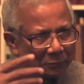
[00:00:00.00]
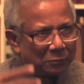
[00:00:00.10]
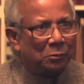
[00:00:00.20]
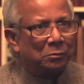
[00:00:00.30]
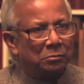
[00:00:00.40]

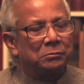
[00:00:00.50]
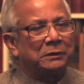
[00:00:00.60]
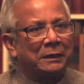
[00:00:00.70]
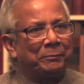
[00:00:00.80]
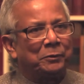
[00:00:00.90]
to
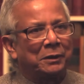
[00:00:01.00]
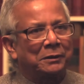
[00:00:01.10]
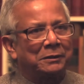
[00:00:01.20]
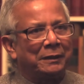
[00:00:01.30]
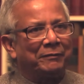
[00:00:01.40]
keep to
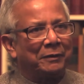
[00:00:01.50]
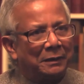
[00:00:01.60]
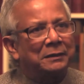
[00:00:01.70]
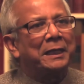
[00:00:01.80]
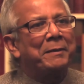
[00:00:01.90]
this level
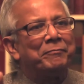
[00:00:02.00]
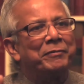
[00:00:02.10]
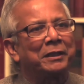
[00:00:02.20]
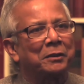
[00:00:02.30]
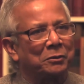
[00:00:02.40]
and came
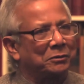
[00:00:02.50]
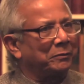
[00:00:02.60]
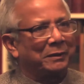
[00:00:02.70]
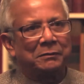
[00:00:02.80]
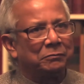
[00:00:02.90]
very close to
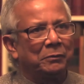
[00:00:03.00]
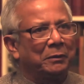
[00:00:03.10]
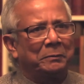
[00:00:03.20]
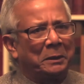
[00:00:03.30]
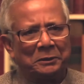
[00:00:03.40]
it,
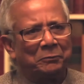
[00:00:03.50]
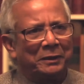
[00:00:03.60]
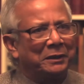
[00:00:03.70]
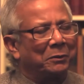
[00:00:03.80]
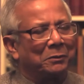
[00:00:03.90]
about the
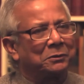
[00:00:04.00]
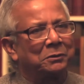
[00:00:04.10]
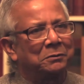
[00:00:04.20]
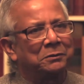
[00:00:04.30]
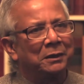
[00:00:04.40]
one euro
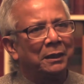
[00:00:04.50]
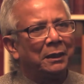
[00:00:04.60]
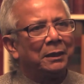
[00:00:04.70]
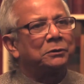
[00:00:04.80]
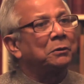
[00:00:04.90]
shoes.
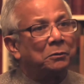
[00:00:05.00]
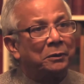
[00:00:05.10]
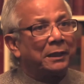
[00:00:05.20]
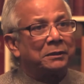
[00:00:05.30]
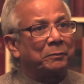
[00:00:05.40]
So
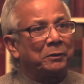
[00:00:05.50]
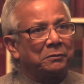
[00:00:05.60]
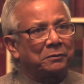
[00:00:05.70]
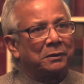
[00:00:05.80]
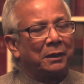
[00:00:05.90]
today it's
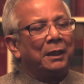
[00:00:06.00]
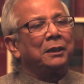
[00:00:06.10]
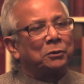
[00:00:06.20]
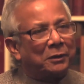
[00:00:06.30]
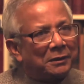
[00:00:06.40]
produced.
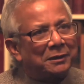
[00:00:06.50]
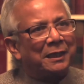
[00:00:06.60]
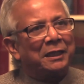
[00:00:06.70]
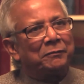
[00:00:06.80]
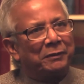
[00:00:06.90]
So this is the
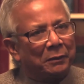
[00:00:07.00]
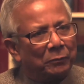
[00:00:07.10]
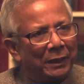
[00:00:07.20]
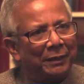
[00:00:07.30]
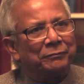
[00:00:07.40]
kind of thing
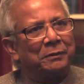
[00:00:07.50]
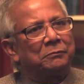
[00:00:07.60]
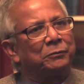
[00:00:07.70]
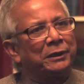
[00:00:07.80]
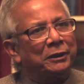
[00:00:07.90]
we have uh,
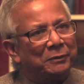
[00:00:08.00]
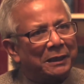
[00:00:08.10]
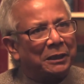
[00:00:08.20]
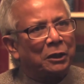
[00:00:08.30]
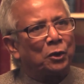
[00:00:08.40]
with
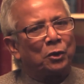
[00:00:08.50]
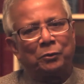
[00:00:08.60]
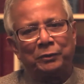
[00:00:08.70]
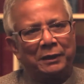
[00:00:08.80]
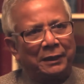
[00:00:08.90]
Uniqlo,
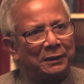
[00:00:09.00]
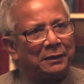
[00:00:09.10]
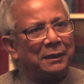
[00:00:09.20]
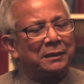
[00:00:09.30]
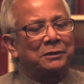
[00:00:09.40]
with
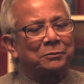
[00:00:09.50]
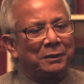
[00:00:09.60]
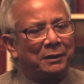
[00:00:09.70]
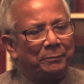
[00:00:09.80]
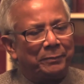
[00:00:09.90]
Adidas,
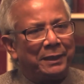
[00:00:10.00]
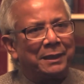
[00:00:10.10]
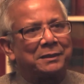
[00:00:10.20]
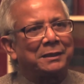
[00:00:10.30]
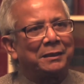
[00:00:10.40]
with the B
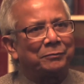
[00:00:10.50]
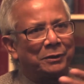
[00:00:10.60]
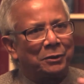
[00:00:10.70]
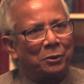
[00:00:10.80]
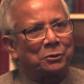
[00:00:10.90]
S F,
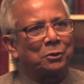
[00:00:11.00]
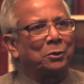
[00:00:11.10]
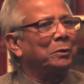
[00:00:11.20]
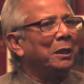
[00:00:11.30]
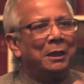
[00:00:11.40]
with
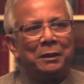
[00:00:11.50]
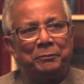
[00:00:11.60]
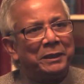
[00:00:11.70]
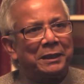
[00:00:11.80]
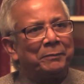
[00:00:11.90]
Otto,
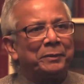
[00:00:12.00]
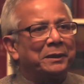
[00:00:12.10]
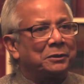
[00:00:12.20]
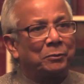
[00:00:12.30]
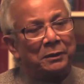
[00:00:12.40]
many
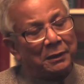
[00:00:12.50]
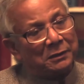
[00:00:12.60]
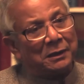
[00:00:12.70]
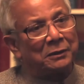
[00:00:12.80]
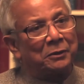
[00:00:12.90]
companies, with the
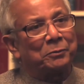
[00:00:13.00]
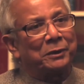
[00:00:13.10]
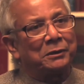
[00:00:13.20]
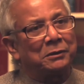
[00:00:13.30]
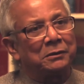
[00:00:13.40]
Intel
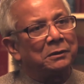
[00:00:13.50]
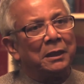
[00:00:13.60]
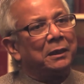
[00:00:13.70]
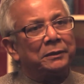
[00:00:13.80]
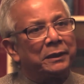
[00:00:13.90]
Corporation.
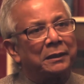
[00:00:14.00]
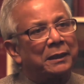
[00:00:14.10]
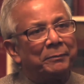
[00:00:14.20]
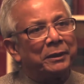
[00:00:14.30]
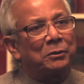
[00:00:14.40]
They are
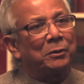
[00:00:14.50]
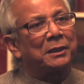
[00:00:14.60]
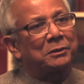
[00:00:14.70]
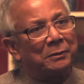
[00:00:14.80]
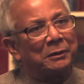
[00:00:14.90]
coming to
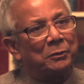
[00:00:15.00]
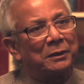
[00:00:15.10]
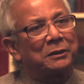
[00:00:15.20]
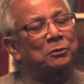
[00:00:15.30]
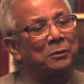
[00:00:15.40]
us with doing
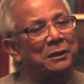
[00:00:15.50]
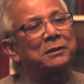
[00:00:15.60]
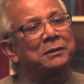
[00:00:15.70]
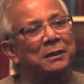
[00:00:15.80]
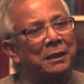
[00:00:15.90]
that. So this
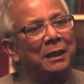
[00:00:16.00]
is a